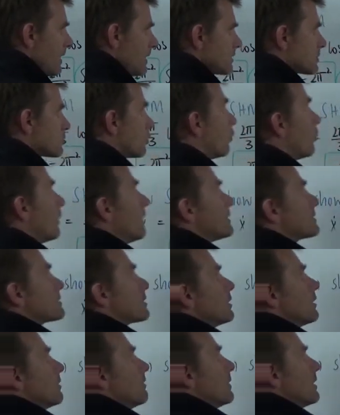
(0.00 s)
is always going
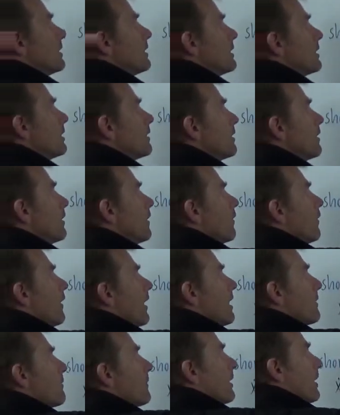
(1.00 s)
to be
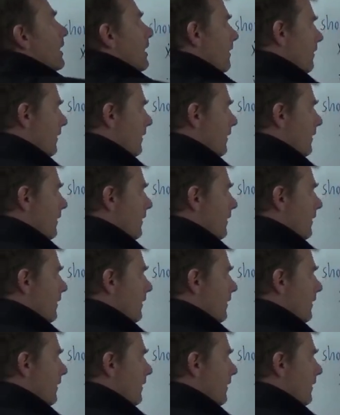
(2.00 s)
that part